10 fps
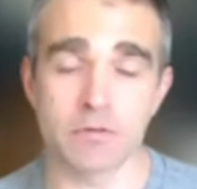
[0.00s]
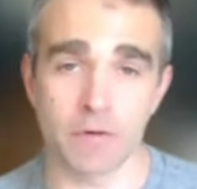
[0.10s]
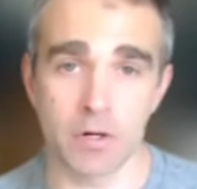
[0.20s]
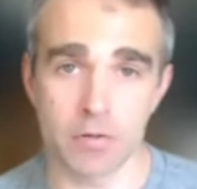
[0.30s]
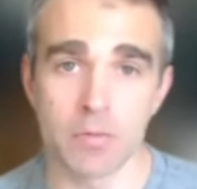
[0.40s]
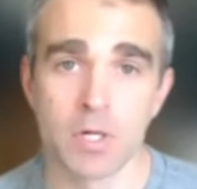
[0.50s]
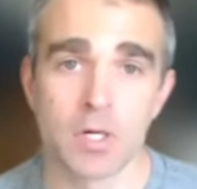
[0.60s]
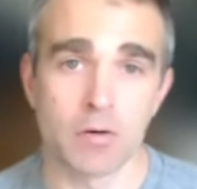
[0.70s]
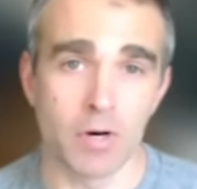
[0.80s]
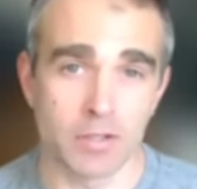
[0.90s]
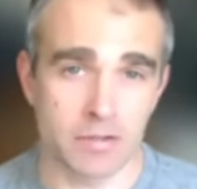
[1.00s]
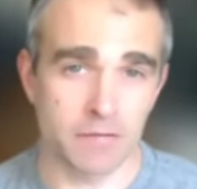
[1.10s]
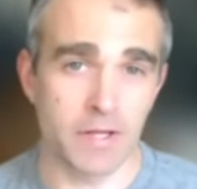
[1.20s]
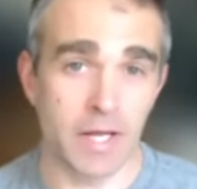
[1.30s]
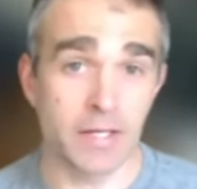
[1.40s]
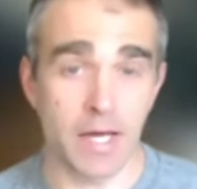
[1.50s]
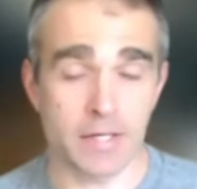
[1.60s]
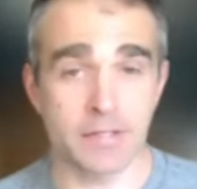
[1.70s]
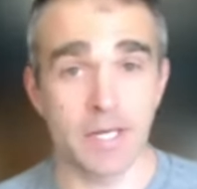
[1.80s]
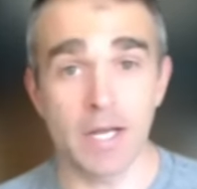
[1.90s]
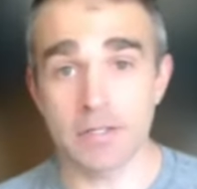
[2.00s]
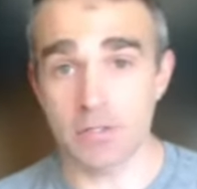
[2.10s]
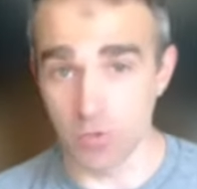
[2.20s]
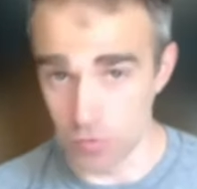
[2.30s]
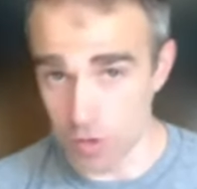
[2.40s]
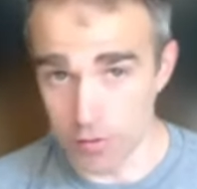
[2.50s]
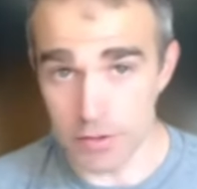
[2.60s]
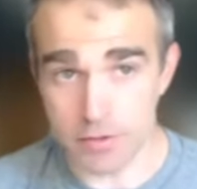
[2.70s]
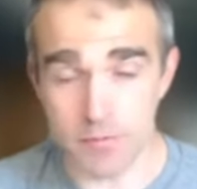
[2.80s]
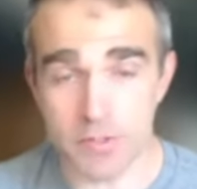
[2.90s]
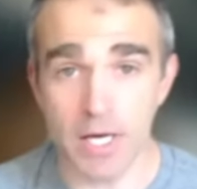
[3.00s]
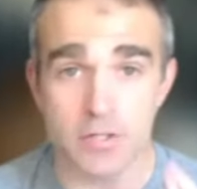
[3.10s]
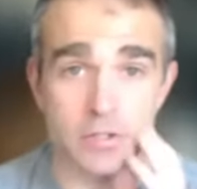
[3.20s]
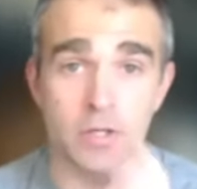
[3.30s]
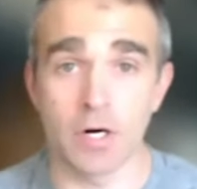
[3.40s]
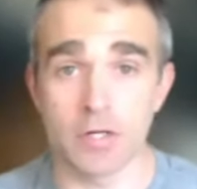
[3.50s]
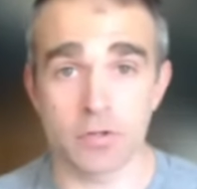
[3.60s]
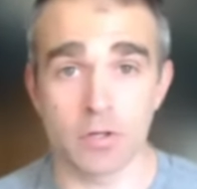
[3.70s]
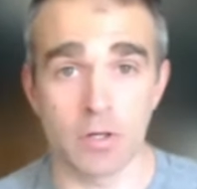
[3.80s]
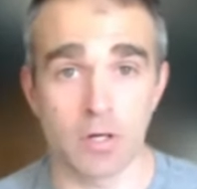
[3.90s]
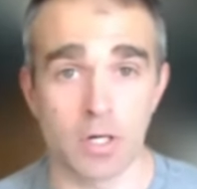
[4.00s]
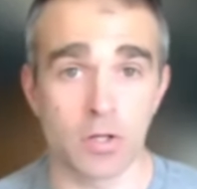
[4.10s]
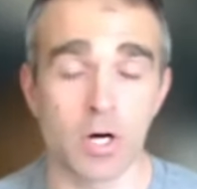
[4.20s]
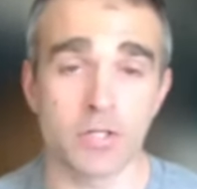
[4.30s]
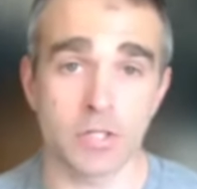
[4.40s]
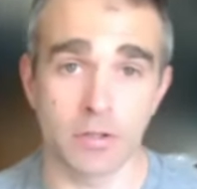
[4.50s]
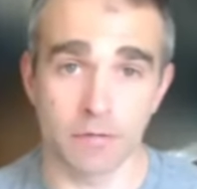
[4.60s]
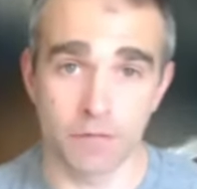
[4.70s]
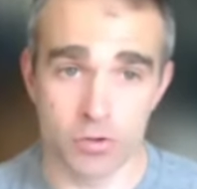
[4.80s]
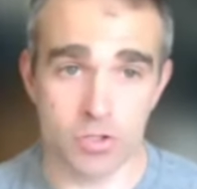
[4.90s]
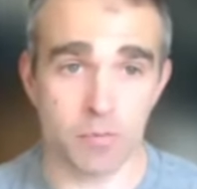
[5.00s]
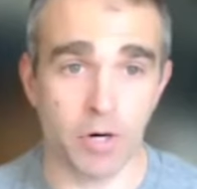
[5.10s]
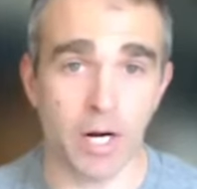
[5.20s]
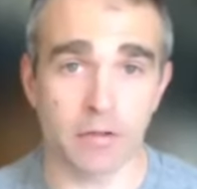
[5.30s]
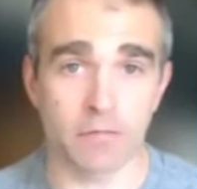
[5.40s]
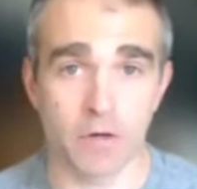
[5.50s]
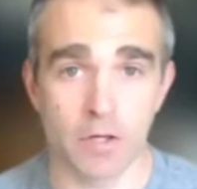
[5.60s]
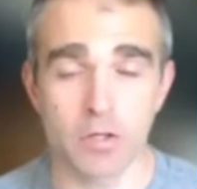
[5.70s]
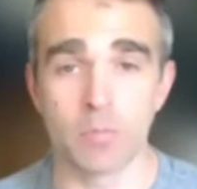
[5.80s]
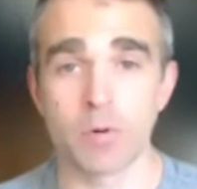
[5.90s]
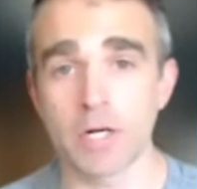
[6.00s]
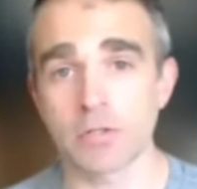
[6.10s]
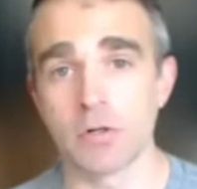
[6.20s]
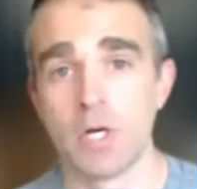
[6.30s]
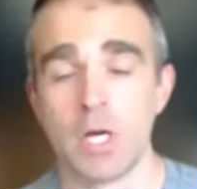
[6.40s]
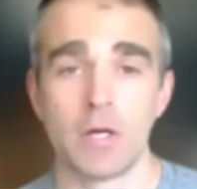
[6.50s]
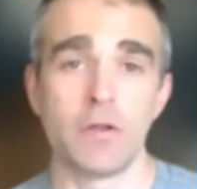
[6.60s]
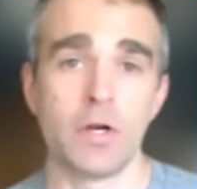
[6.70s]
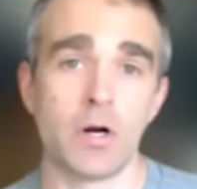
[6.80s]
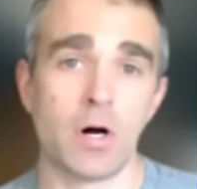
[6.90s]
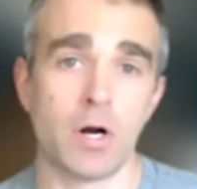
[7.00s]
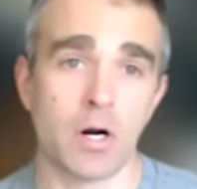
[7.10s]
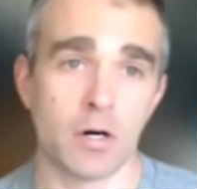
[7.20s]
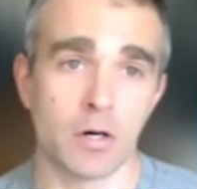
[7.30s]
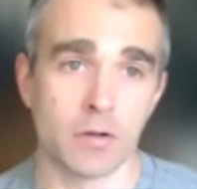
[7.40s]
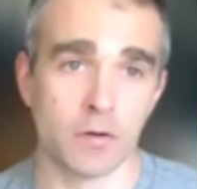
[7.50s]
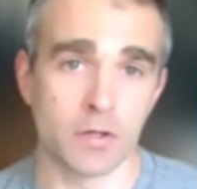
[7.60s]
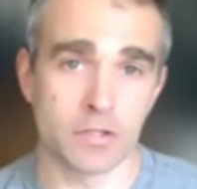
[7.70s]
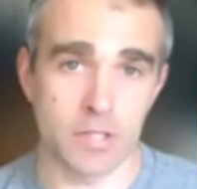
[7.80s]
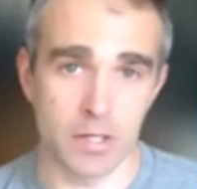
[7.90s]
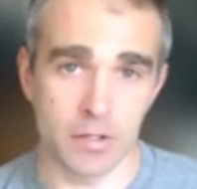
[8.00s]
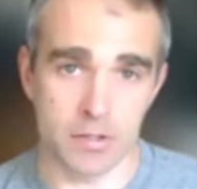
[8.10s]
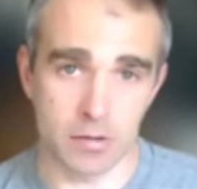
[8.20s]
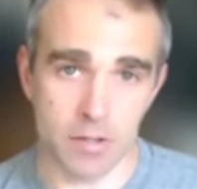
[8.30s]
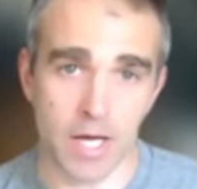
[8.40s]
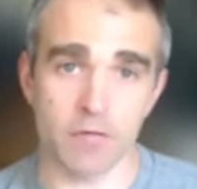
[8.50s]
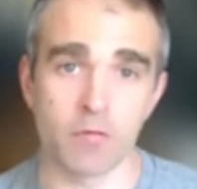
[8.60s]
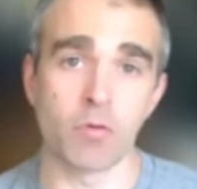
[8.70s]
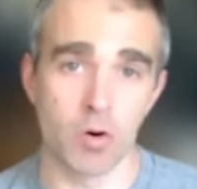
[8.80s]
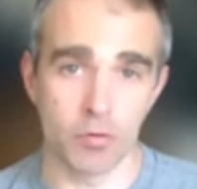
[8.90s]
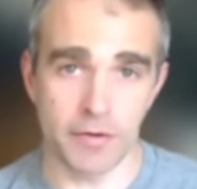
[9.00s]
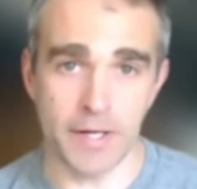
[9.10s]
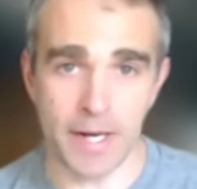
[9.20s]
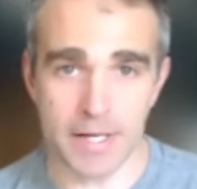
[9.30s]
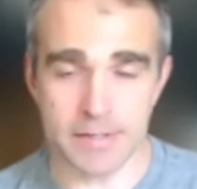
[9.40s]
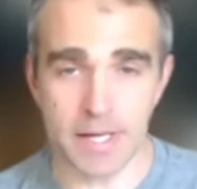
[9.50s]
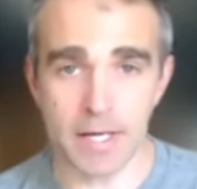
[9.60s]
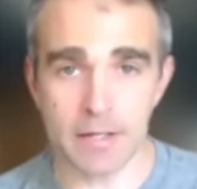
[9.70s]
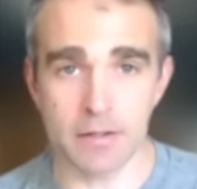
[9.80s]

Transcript: volume relative to NDX. The NDX is growing substantially. They're also launching the futures product, the VolQ product. So there's a lot of growth in the NASDAQ,